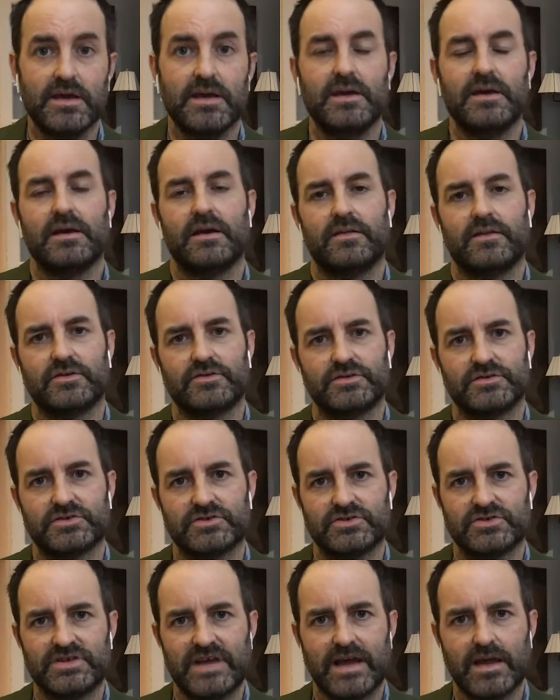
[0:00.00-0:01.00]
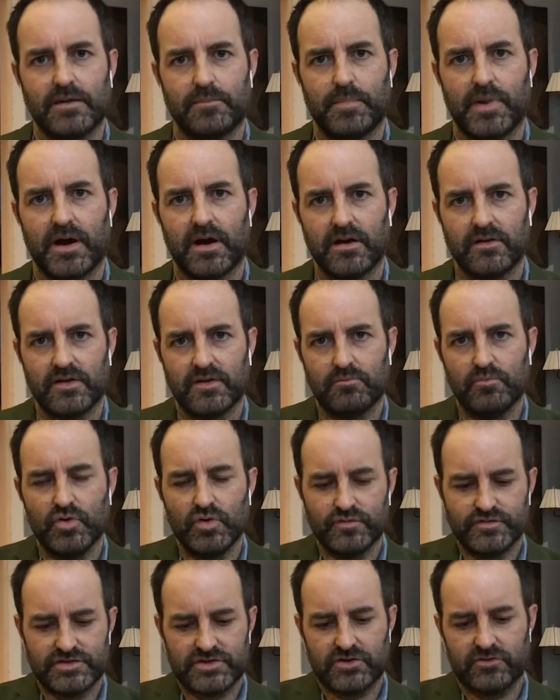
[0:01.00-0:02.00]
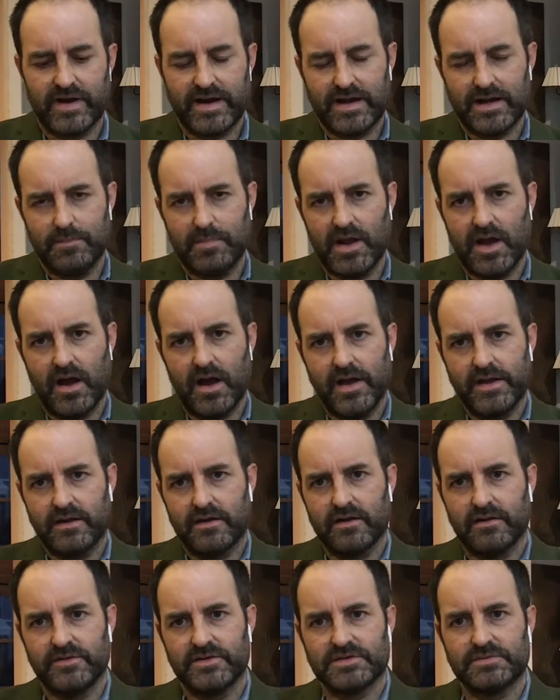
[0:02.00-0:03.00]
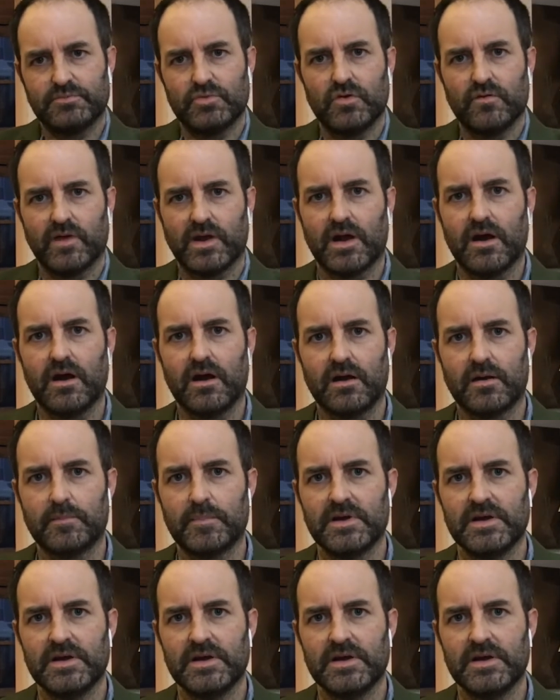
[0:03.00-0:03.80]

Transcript: and then the second part that moves directly behind it on this moving arm